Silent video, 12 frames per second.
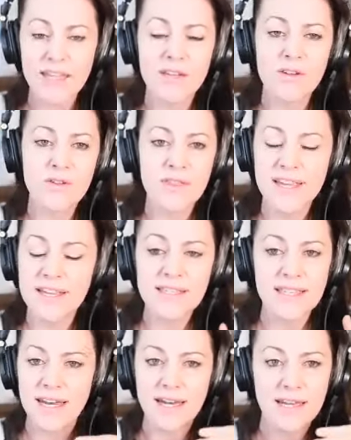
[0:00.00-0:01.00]
in new things
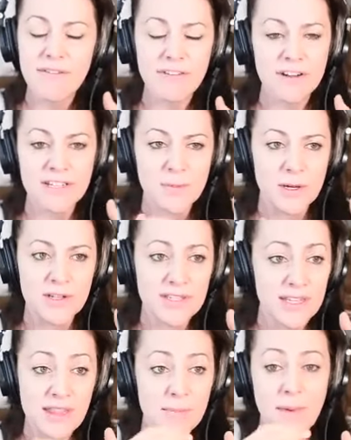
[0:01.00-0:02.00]
that I'd never experienced
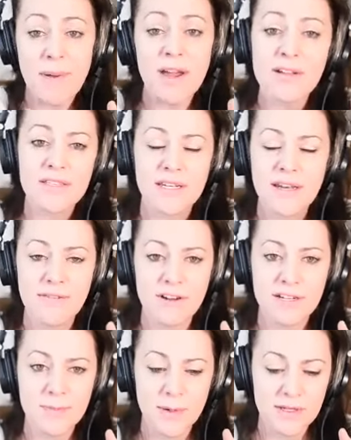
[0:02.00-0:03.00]
and that my parents had never
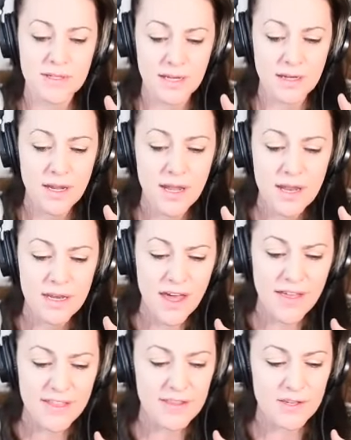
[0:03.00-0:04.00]
experienced. And
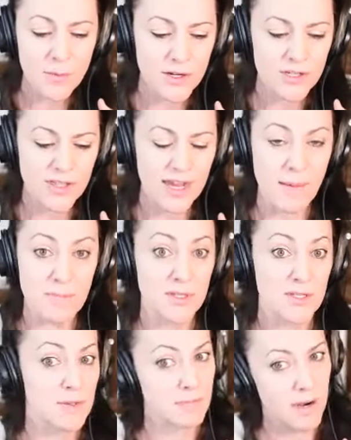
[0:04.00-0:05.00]
not so much that I'm
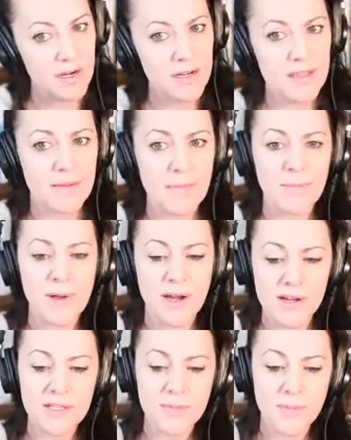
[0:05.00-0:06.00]
smarter than my
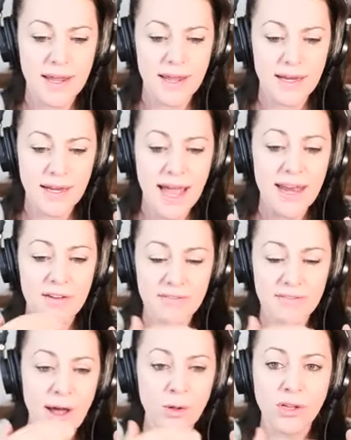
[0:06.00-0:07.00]
parents, but I had kind of
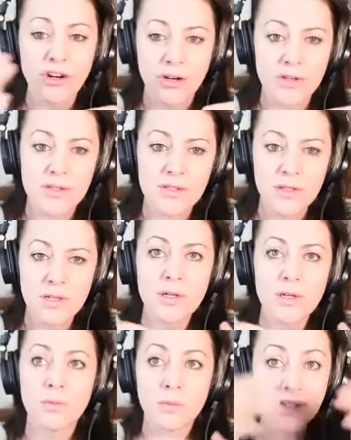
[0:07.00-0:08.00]
outlearned
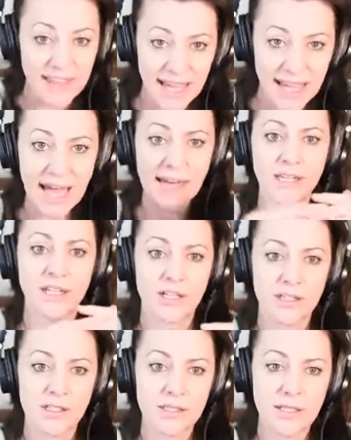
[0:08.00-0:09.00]
what they had
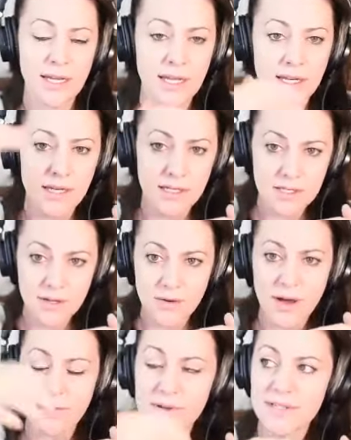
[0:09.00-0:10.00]
learned. And so
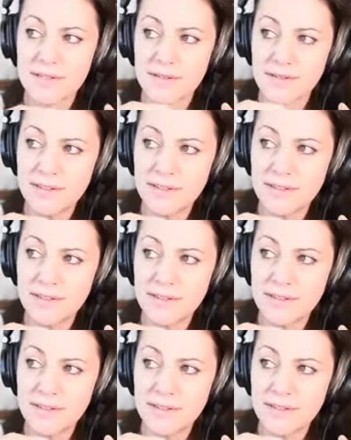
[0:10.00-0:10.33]
I was